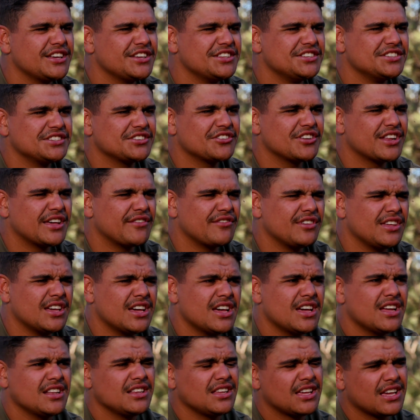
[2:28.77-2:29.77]
You just got to have a
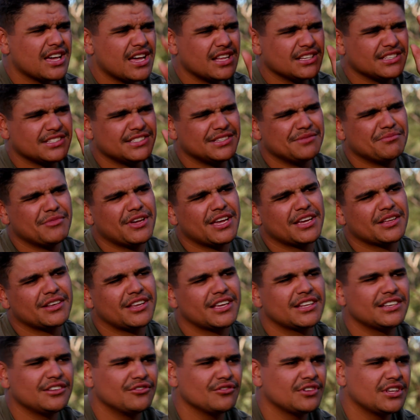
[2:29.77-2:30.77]
yarn. You can't just sit back
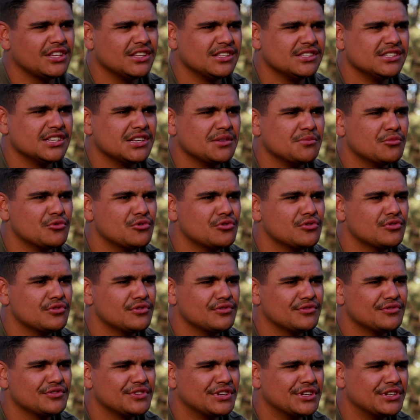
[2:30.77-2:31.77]
like little kids anymore
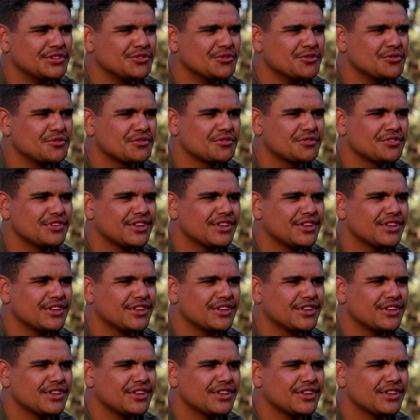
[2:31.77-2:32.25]
and, and talk.